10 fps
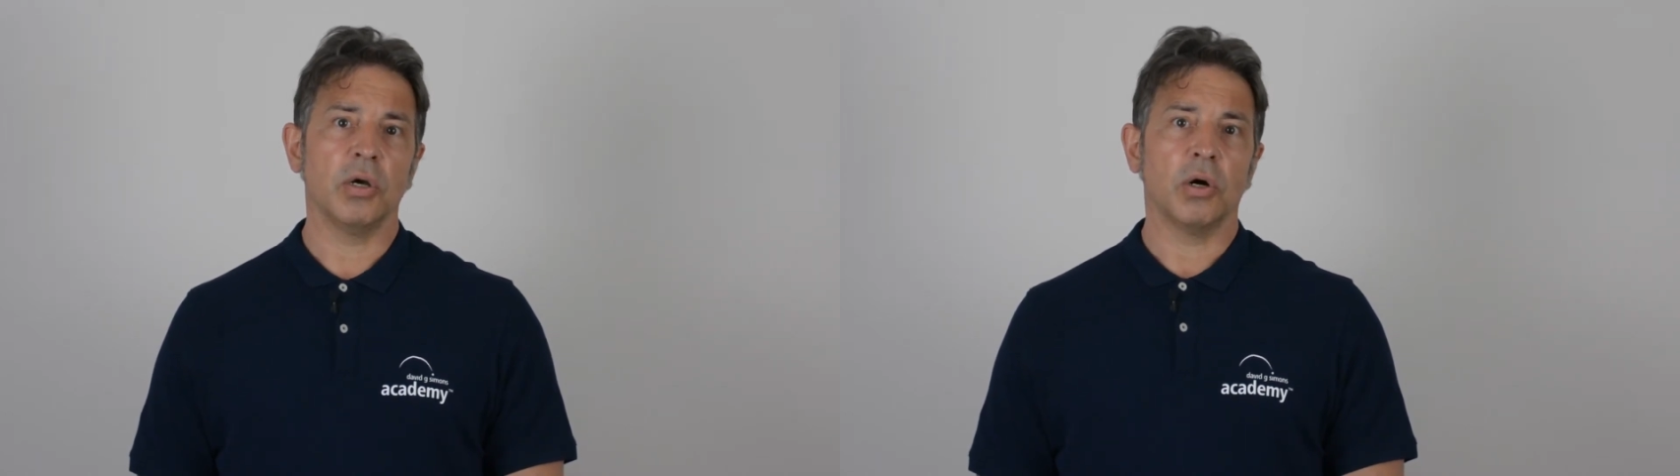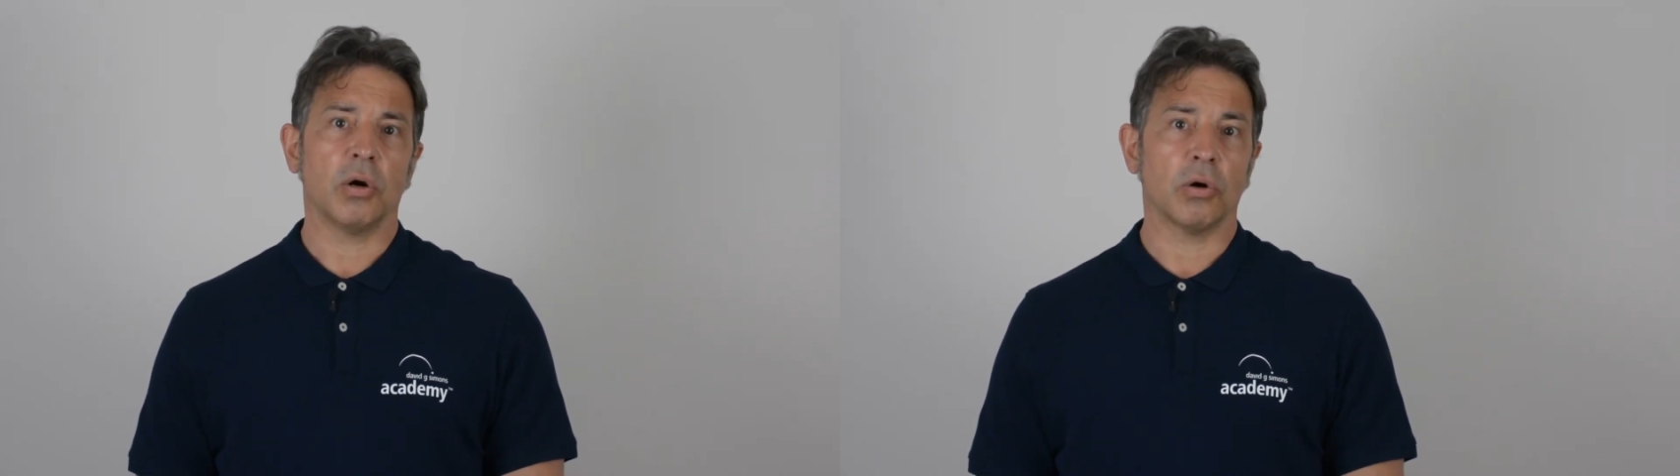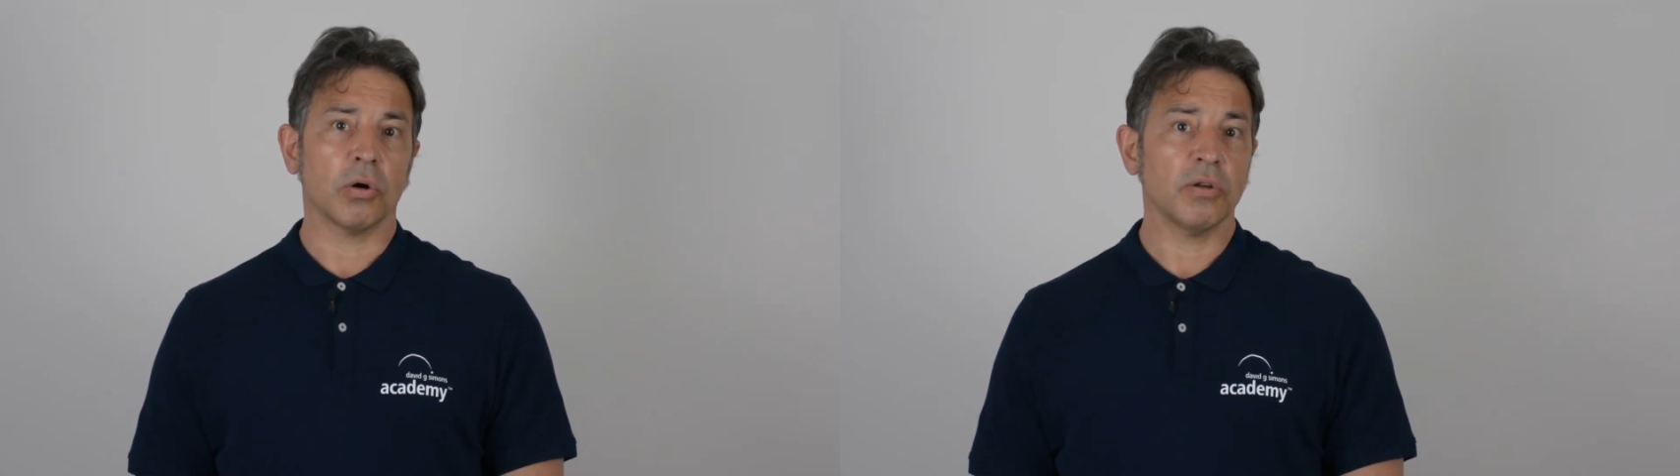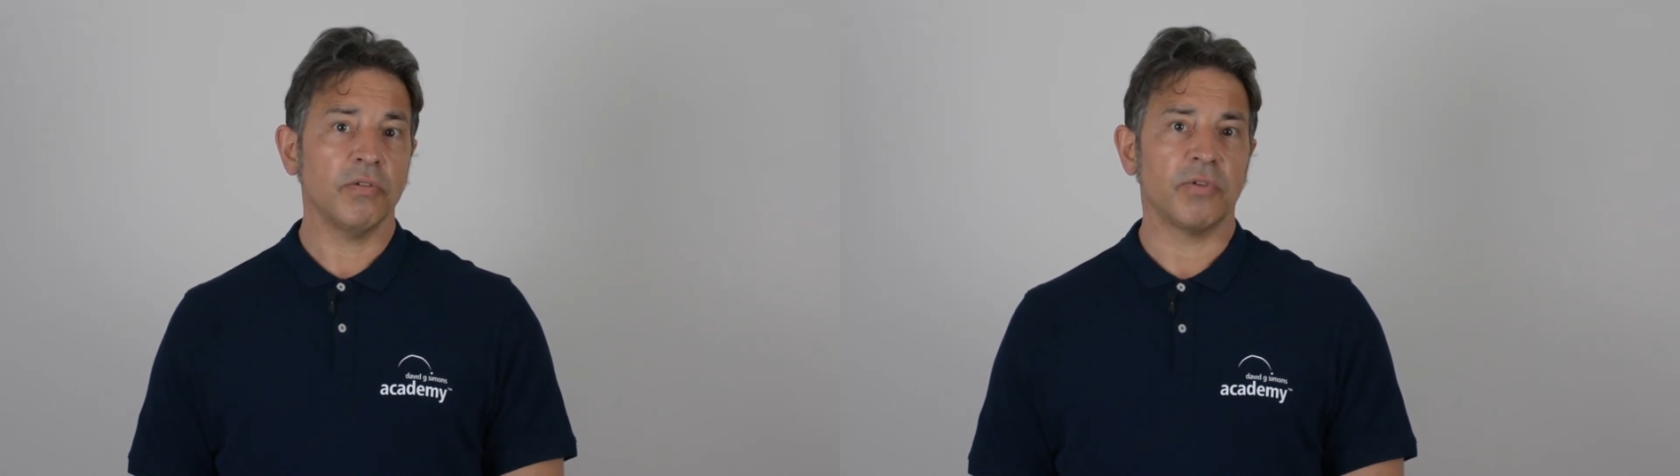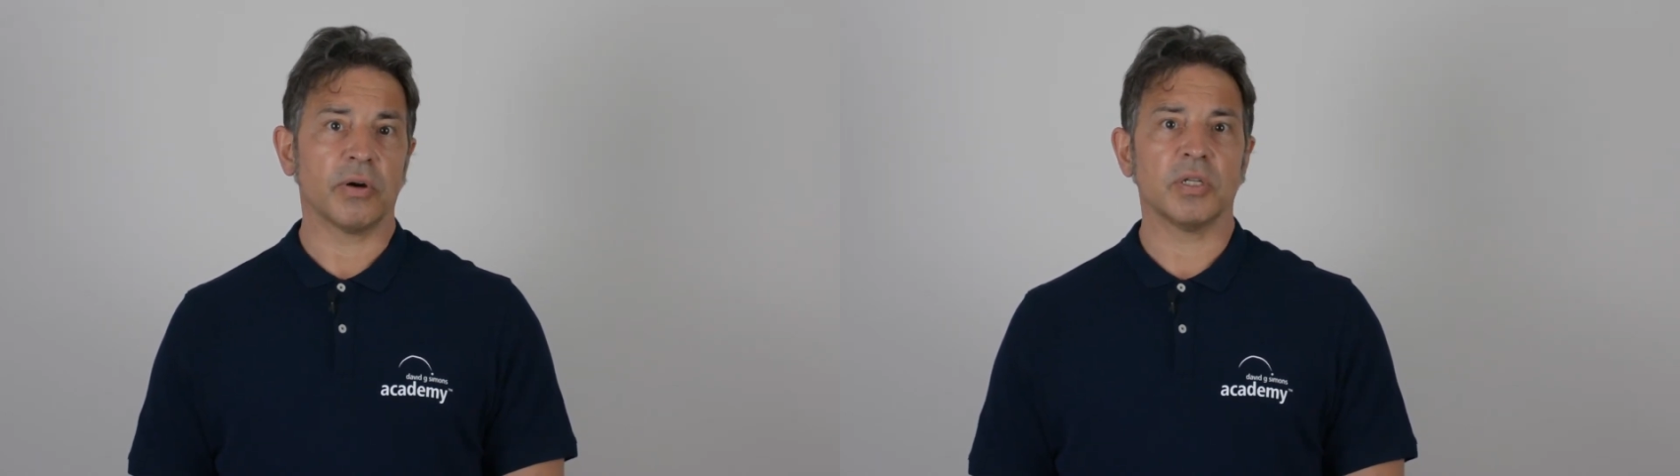or
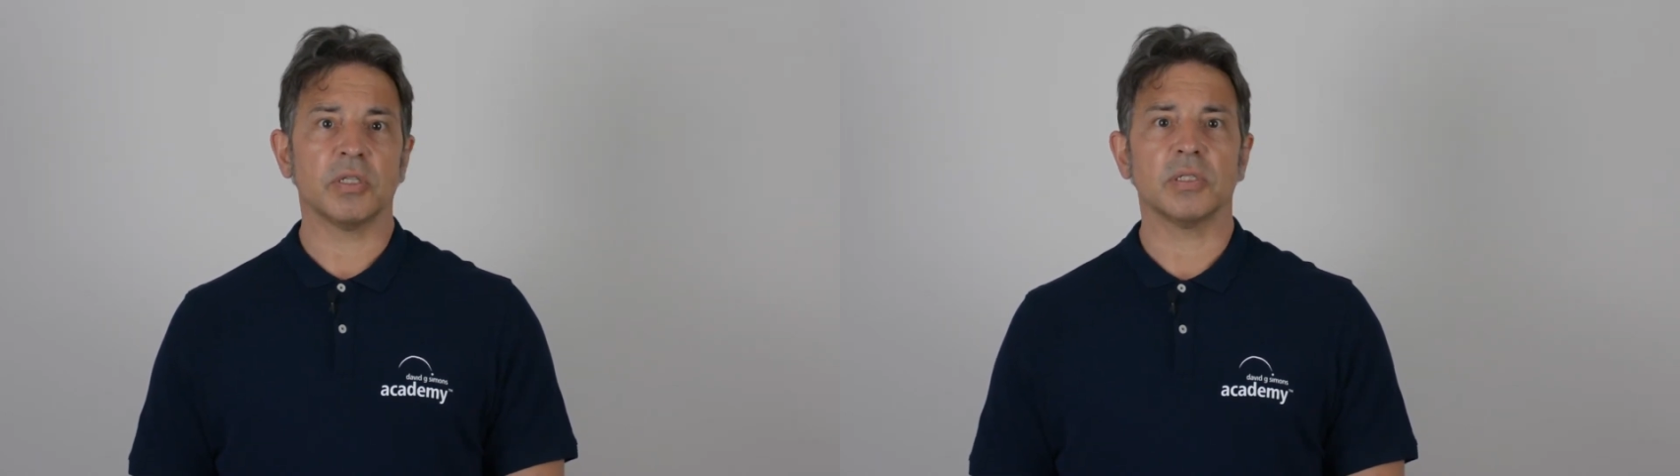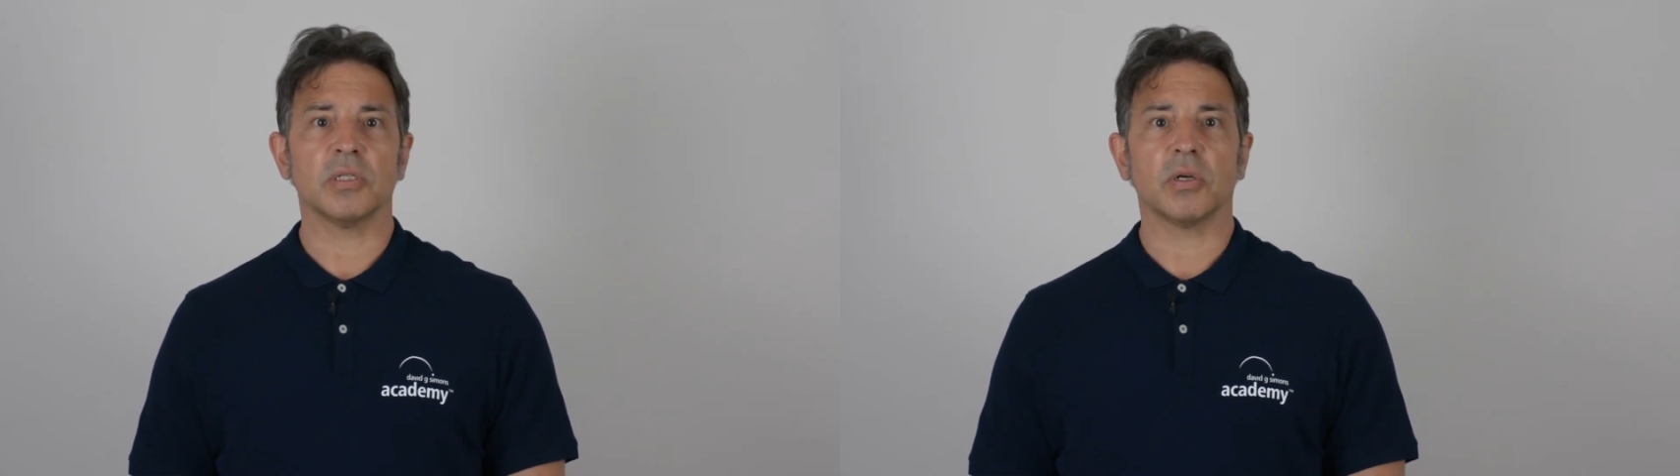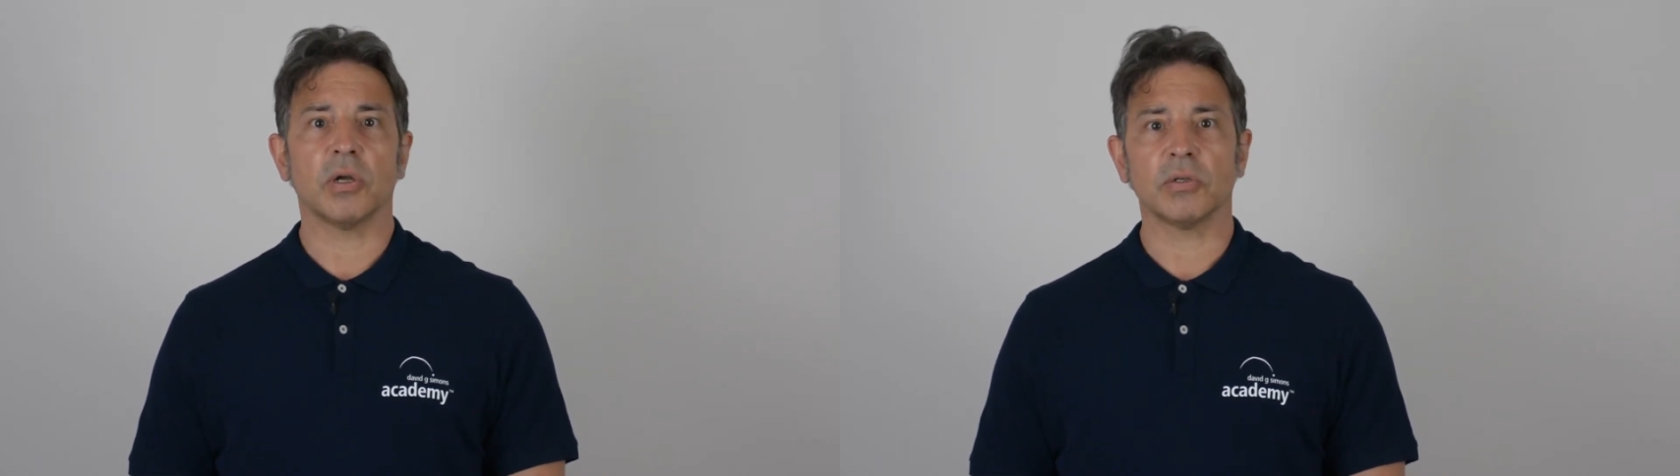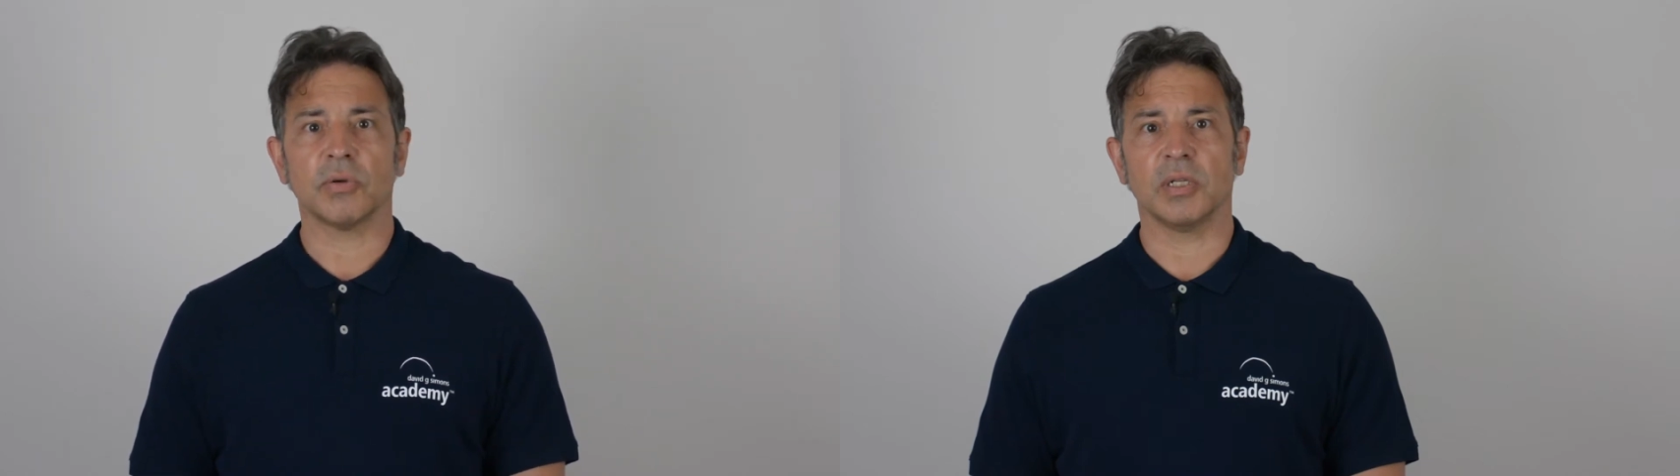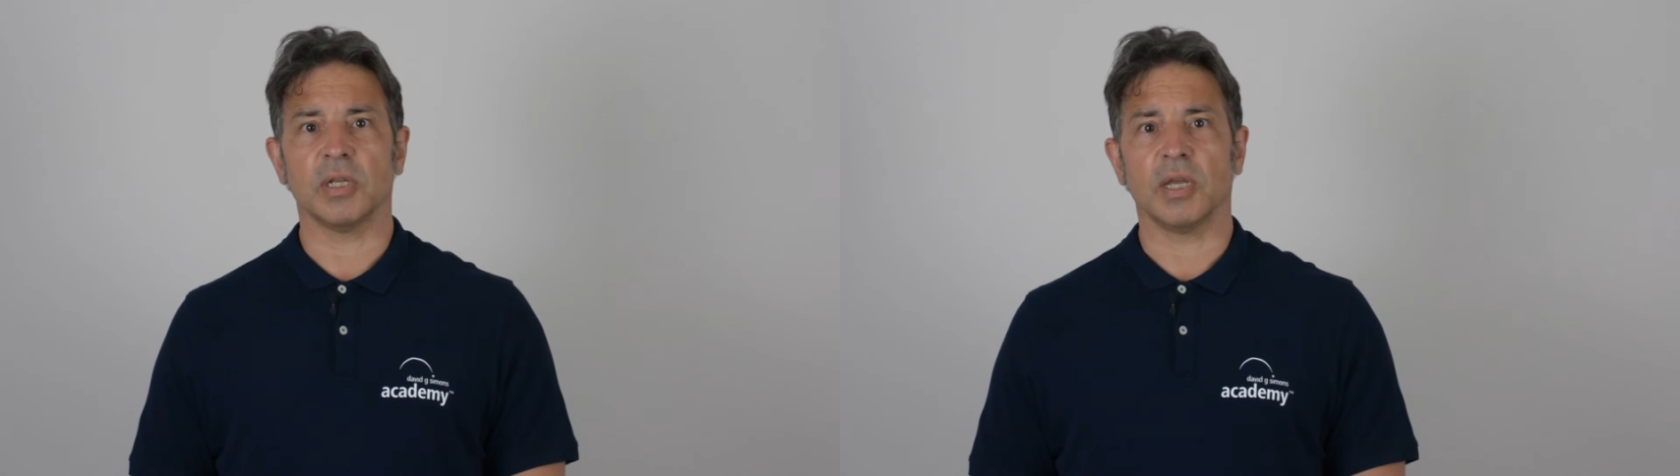where it is
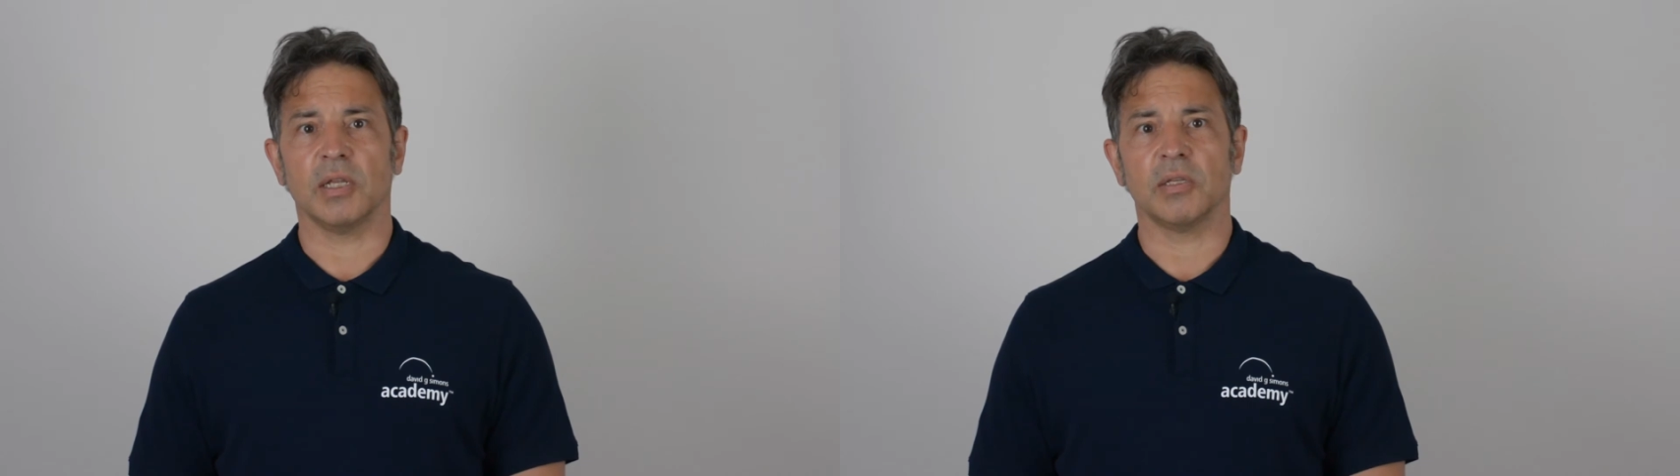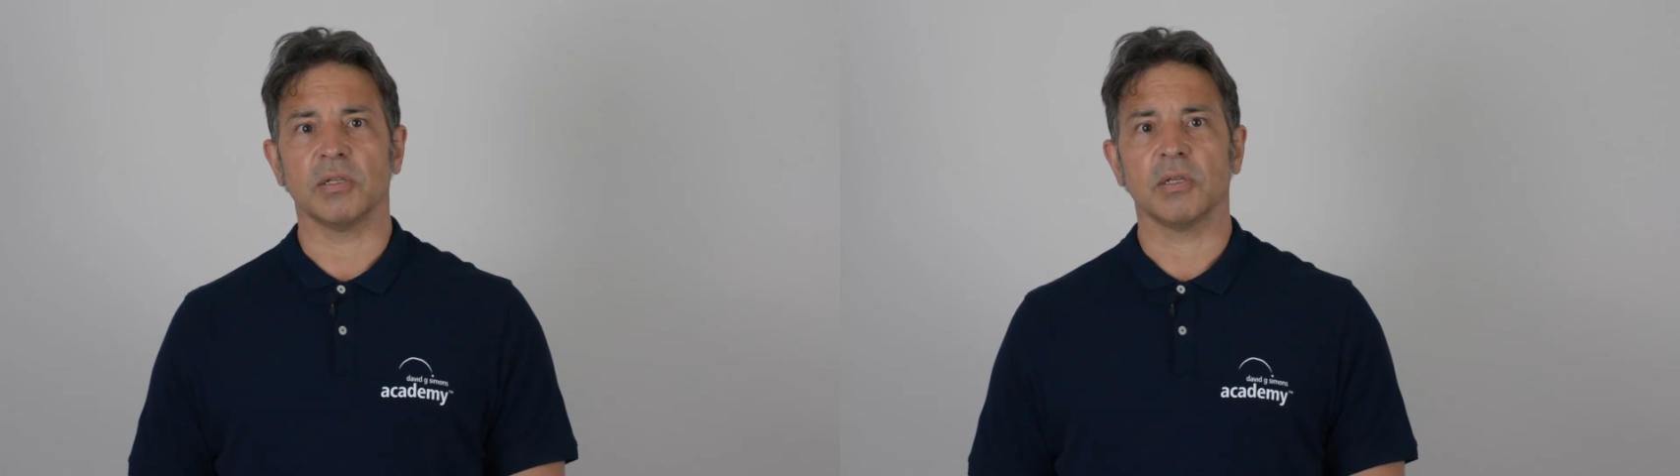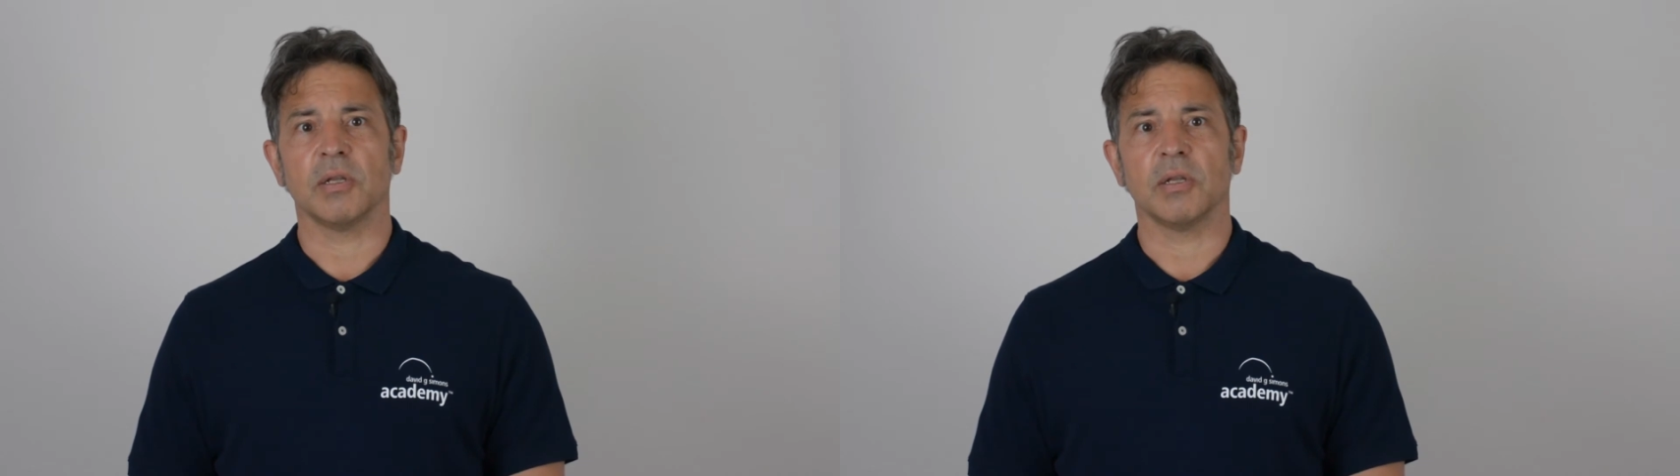contraindicated.